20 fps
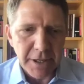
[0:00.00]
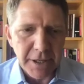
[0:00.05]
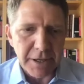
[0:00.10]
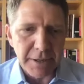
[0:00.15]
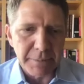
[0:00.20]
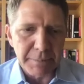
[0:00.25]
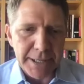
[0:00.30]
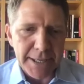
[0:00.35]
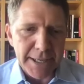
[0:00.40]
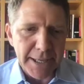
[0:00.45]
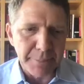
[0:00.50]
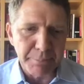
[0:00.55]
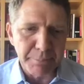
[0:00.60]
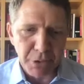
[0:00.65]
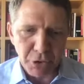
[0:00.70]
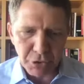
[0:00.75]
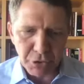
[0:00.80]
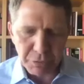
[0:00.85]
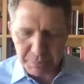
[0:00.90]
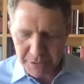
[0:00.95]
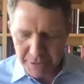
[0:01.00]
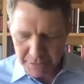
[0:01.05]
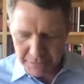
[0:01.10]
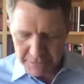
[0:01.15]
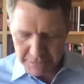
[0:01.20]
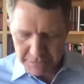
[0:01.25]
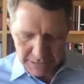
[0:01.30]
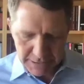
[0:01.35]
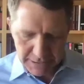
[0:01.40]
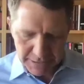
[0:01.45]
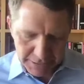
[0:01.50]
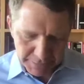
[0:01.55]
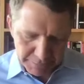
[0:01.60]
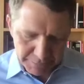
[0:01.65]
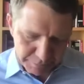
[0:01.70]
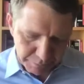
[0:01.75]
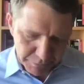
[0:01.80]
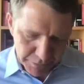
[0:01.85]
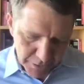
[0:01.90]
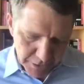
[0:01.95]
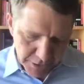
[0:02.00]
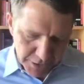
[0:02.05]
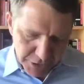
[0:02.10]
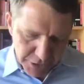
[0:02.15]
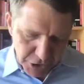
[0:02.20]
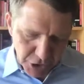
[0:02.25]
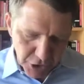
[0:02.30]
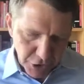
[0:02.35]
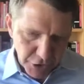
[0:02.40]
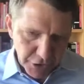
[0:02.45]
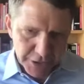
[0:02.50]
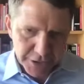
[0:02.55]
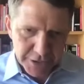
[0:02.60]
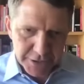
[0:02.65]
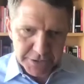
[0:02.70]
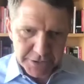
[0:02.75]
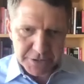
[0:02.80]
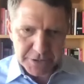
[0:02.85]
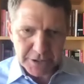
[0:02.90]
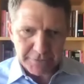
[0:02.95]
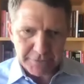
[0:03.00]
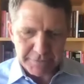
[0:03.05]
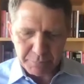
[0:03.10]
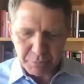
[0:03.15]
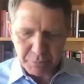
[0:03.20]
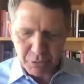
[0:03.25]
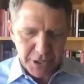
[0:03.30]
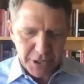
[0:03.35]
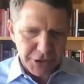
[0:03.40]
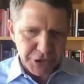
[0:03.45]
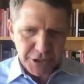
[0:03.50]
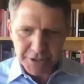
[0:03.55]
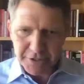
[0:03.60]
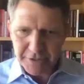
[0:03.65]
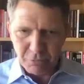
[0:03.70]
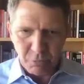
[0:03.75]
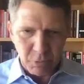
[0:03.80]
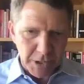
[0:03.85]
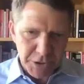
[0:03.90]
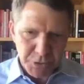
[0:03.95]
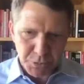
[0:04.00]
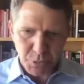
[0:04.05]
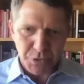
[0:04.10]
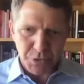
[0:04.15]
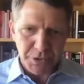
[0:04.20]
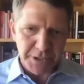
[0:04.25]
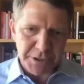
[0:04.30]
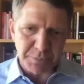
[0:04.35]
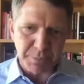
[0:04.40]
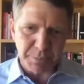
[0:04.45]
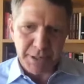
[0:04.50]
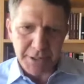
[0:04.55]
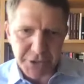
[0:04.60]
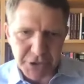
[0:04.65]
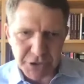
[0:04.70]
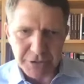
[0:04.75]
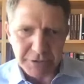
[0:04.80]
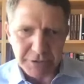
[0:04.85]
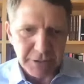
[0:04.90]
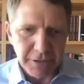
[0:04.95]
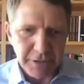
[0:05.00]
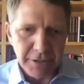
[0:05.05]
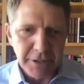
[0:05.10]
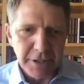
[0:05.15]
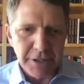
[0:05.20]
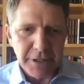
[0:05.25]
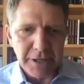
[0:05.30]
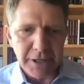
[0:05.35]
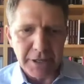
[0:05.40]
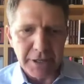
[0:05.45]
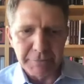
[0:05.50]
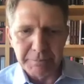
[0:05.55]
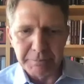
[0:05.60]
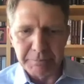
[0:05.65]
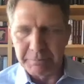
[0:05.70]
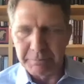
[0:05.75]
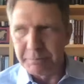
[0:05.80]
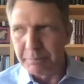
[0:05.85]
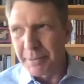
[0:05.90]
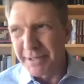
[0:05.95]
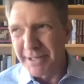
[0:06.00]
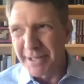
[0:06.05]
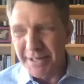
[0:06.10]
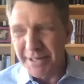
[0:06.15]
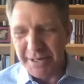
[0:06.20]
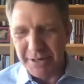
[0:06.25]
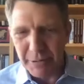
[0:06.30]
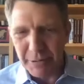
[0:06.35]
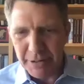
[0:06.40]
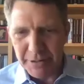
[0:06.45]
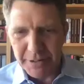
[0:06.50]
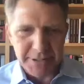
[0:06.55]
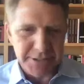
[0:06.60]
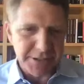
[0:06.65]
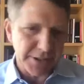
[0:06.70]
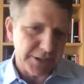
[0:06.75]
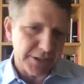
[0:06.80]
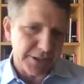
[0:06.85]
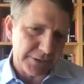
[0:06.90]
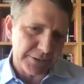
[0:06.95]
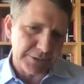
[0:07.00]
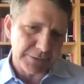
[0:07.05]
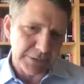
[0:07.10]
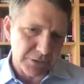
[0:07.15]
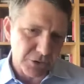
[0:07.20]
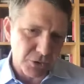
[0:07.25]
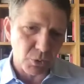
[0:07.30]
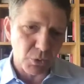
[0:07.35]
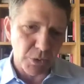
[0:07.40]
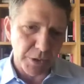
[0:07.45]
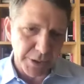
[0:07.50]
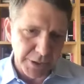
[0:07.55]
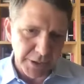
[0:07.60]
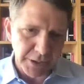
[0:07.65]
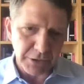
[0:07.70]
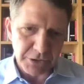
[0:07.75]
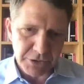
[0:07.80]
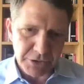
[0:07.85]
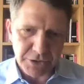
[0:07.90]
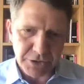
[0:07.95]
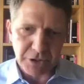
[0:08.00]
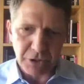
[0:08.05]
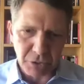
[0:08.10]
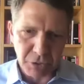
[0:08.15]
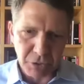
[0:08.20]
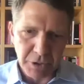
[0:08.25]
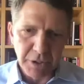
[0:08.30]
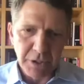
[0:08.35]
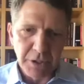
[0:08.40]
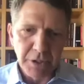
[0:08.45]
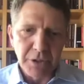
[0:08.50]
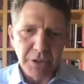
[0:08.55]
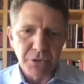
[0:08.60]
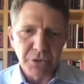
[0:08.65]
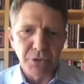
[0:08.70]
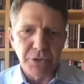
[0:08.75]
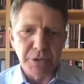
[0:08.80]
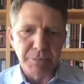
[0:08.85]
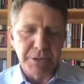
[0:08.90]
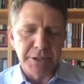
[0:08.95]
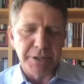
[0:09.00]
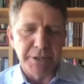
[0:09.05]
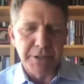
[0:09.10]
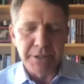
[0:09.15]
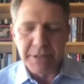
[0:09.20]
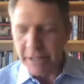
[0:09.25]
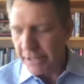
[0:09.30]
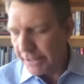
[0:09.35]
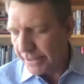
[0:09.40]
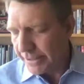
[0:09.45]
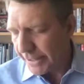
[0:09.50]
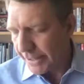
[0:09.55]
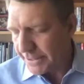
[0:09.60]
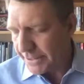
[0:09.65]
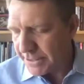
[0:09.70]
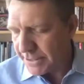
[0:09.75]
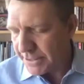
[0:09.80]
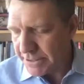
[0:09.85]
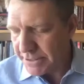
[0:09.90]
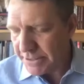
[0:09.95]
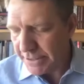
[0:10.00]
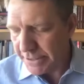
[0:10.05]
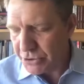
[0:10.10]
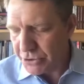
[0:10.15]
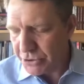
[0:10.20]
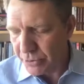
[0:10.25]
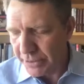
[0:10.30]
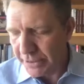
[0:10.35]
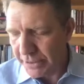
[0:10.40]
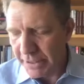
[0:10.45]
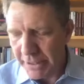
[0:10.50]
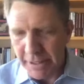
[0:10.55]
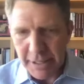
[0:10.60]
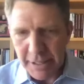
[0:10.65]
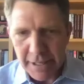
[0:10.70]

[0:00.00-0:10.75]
Um, they had both been um, targets of the project of westward expansion, um, beginning around eighteen twenty or so through the mid nineteenth century.